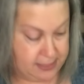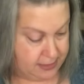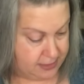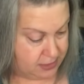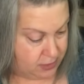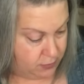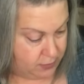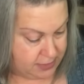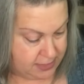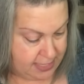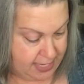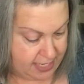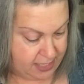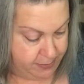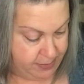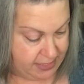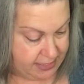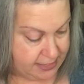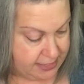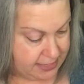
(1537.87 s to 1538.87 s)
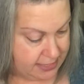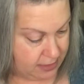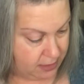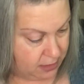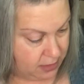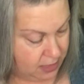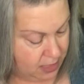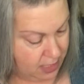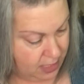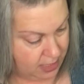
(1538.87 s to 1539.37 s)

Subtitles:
So it's not a big deal.